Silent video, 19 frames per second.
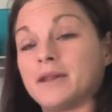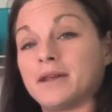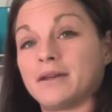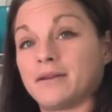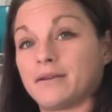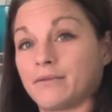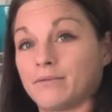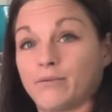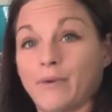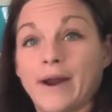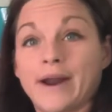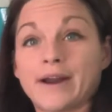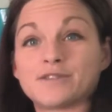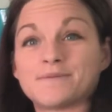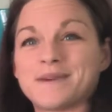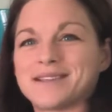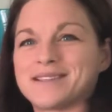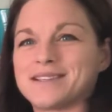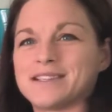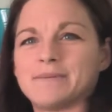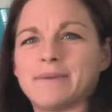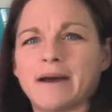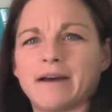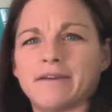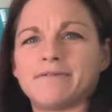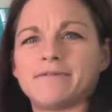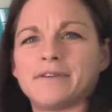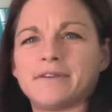The ranch mix is
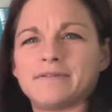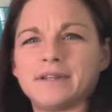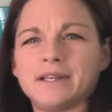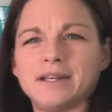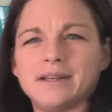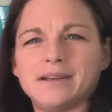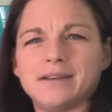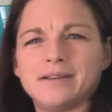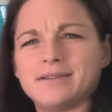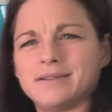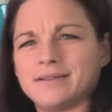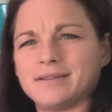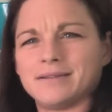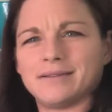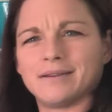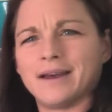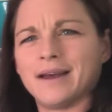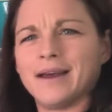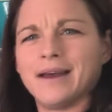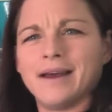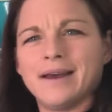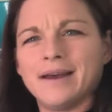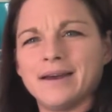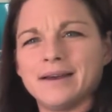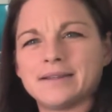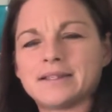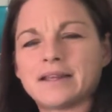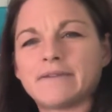about 50 to
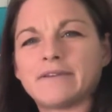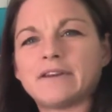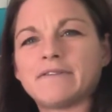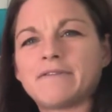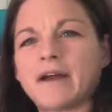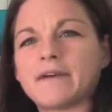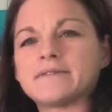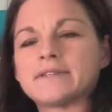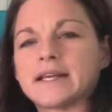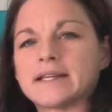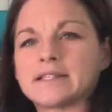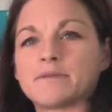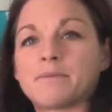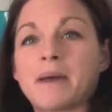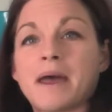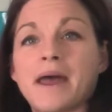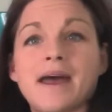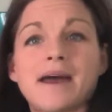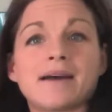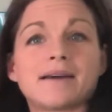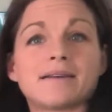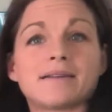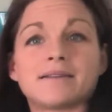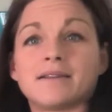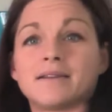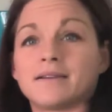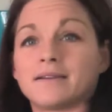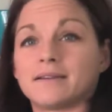75 cents a pack.
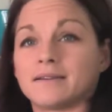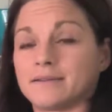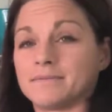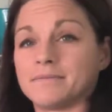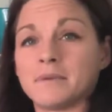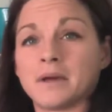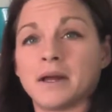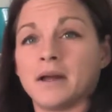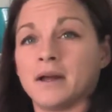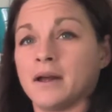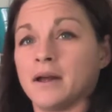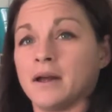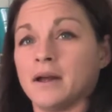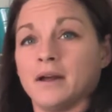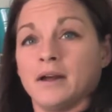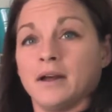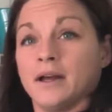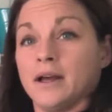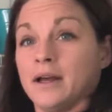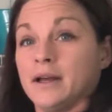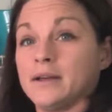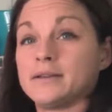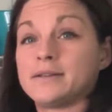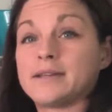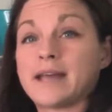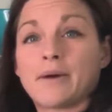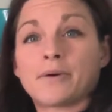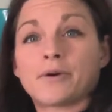The
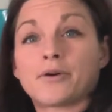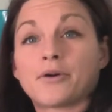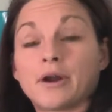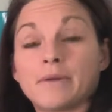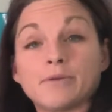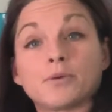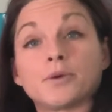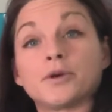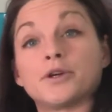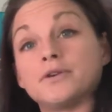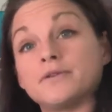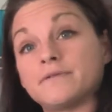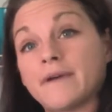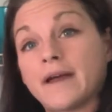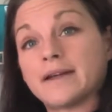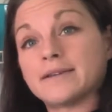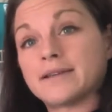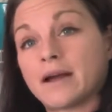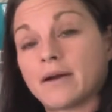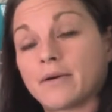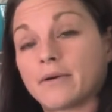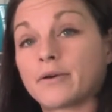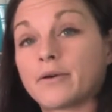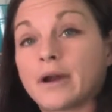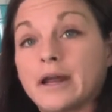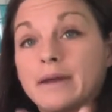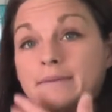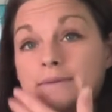sour cream, the reduced fat sour
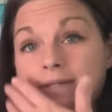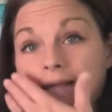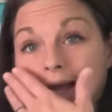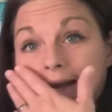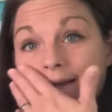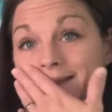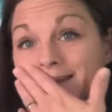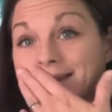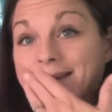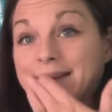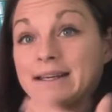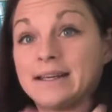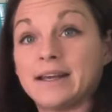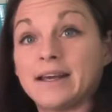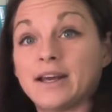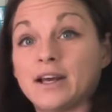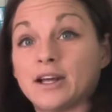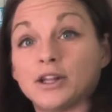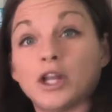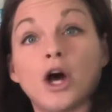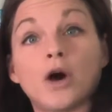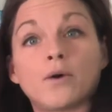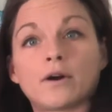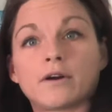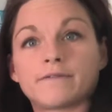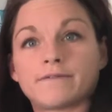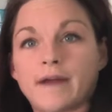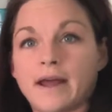cream, is actually
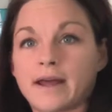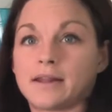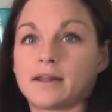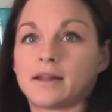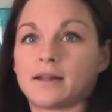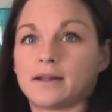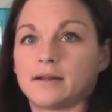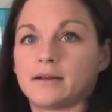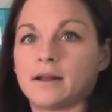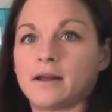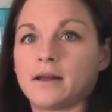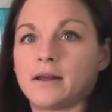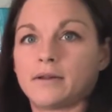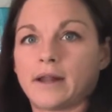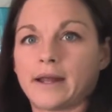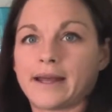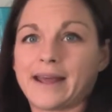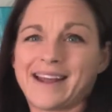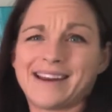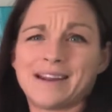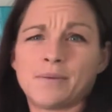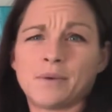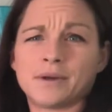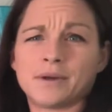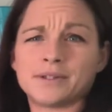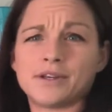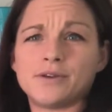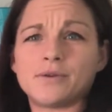lower fat than like any
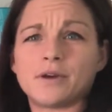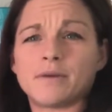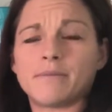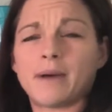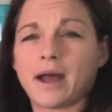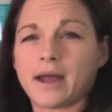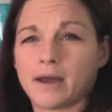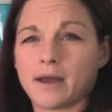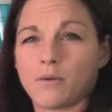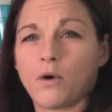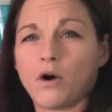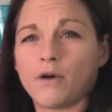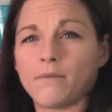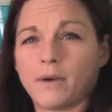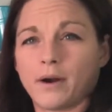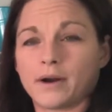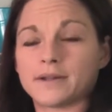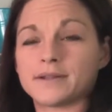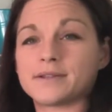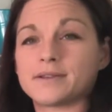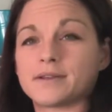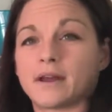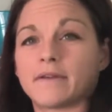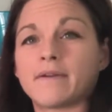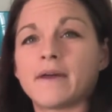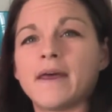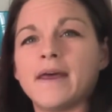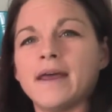ones that you can buy at Walmart and
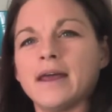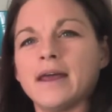stuff.